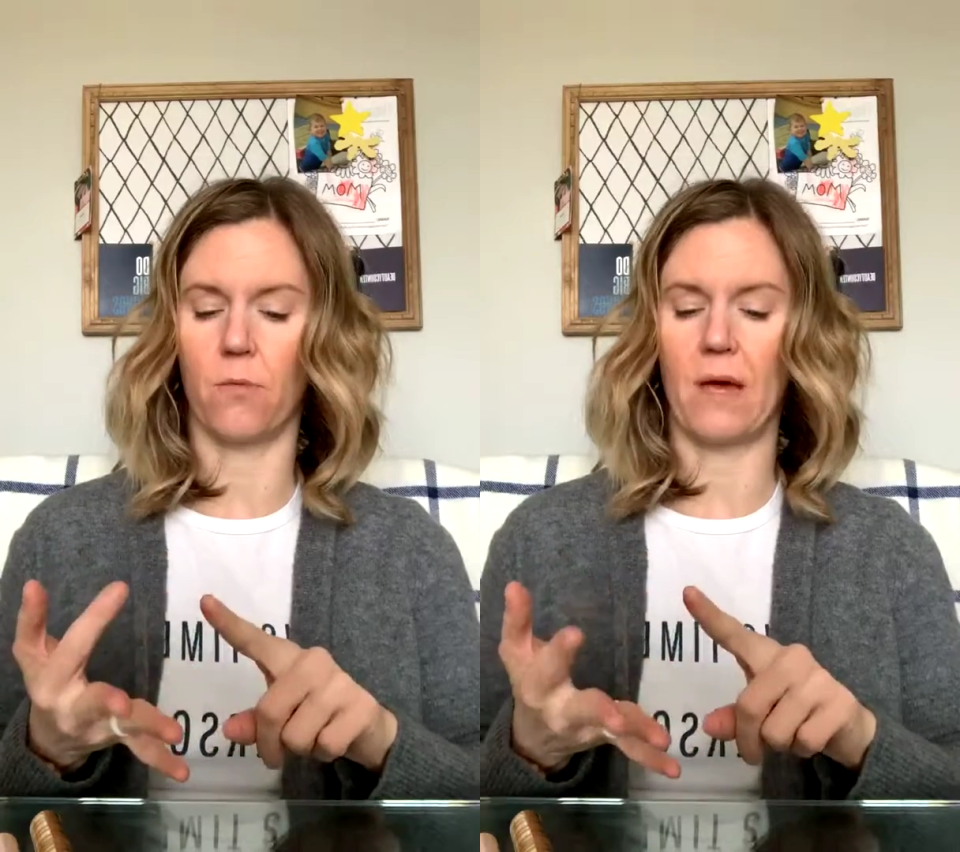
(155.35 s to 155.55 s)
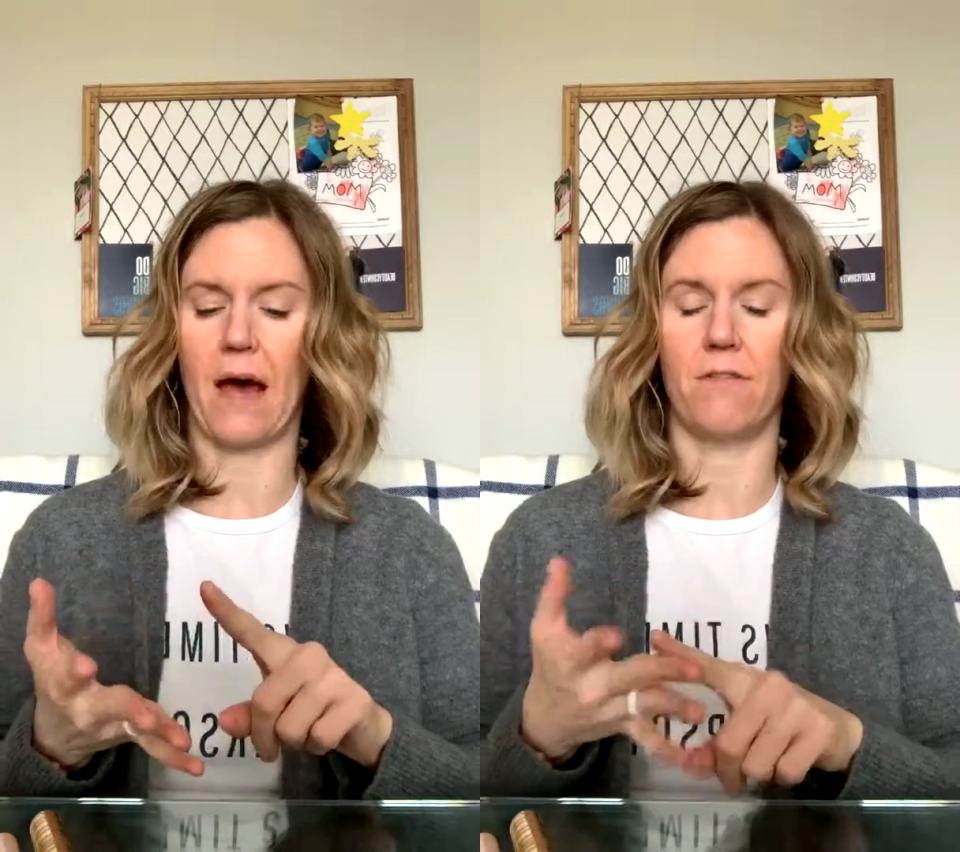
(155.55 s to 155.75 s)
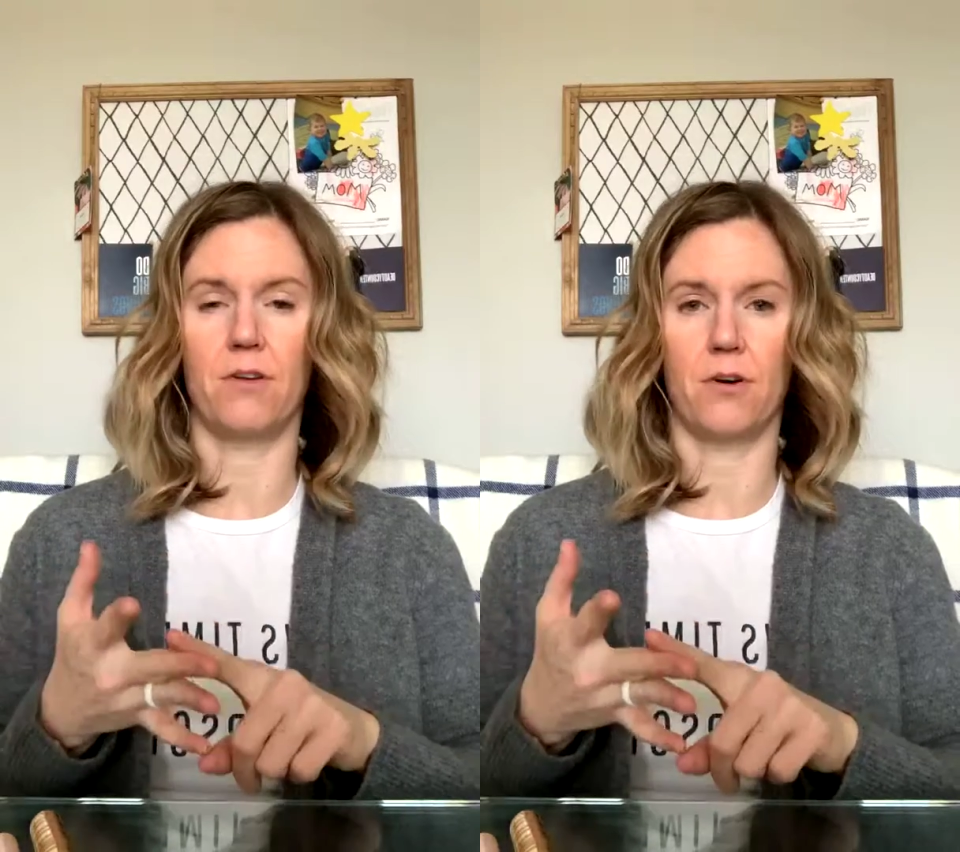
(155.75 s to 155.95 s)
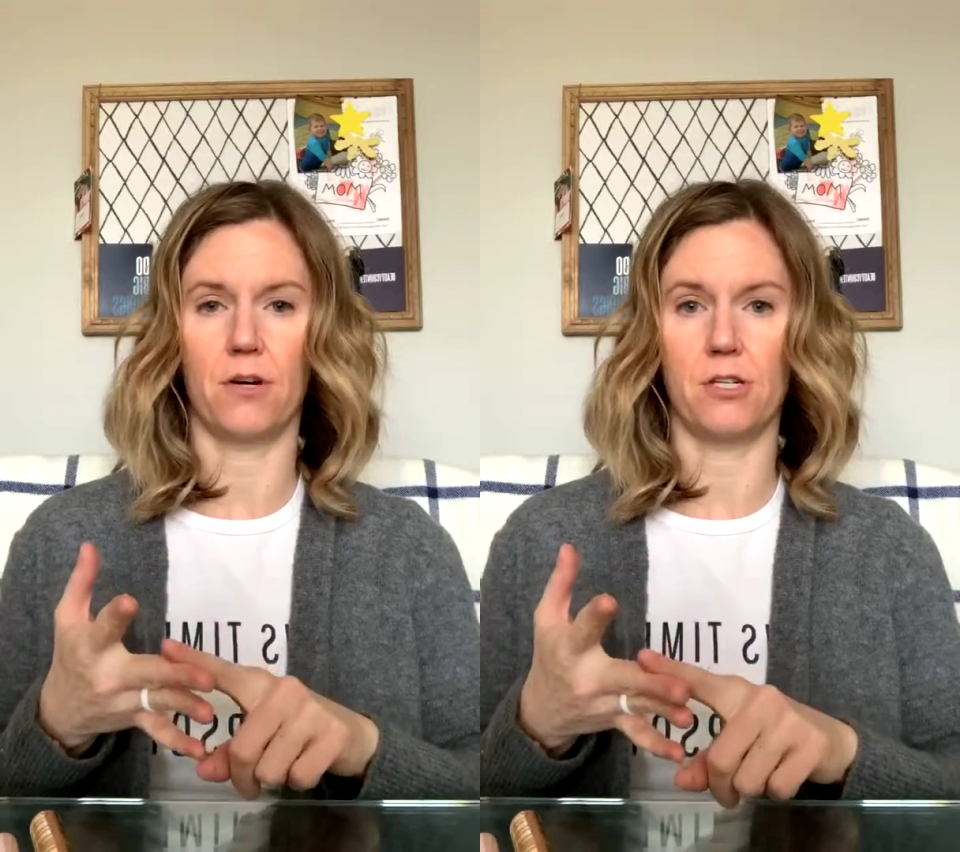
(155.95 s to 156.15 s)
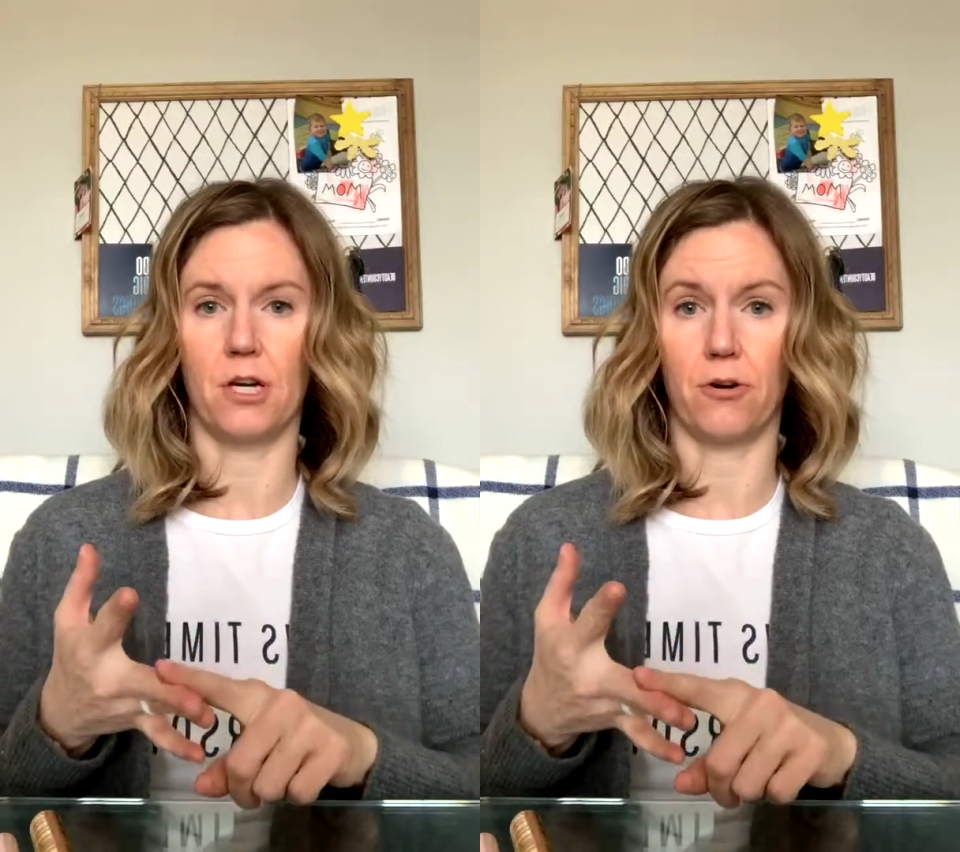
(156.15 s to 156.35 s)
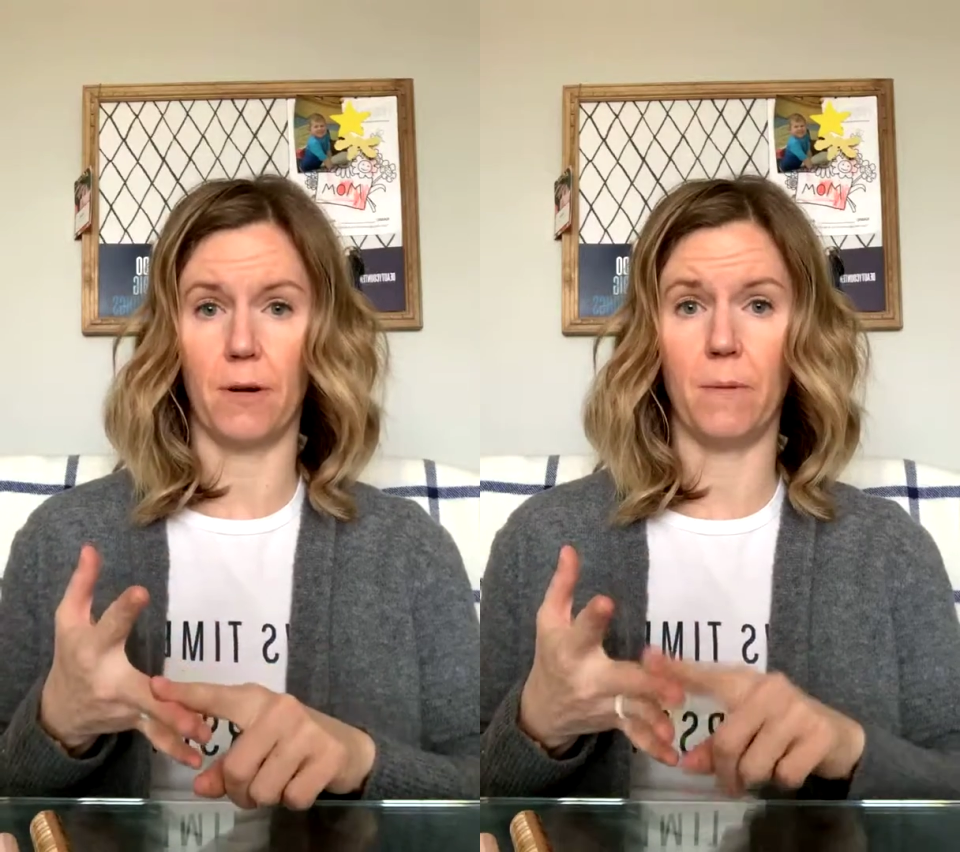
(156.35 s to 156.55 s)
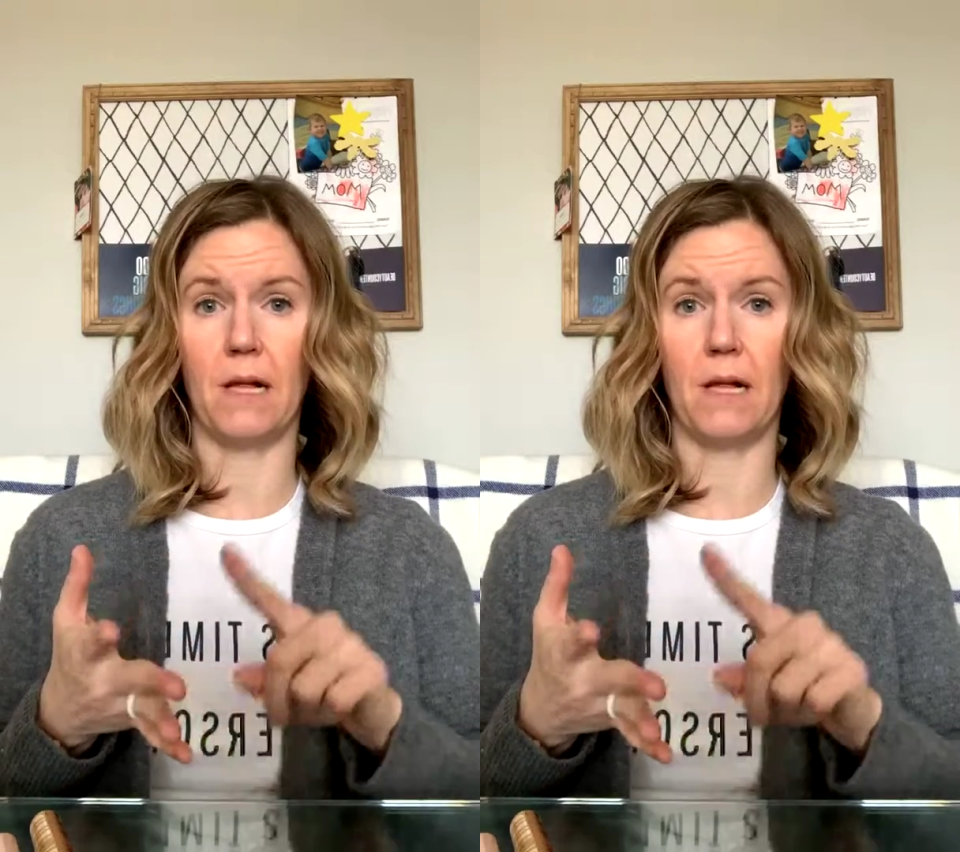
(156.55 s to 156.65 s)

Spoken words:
We have the Nourishing Cream